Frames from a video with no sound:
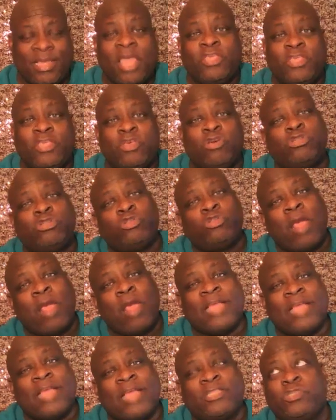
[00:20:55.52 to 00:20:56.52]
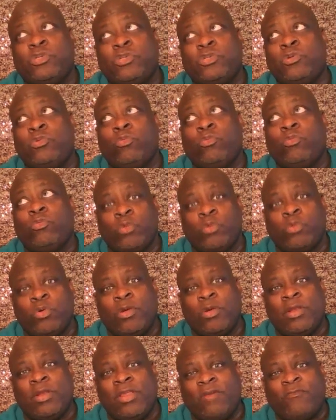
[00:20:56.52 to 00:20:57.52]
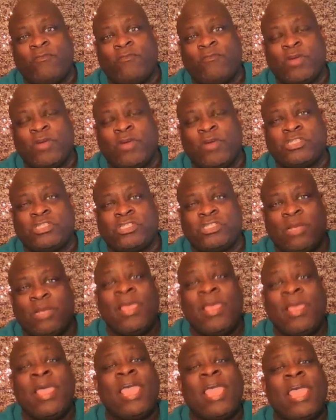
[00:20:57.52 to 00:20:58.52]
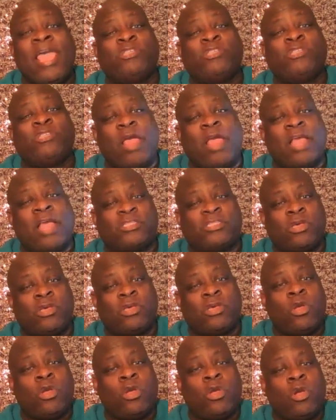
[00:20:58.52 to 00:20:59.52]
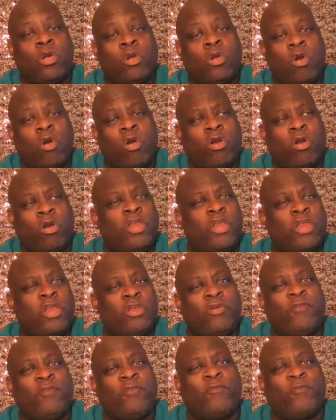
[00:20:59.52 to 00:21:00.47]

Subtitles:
You tried to ruin their friendship and tried to garner a new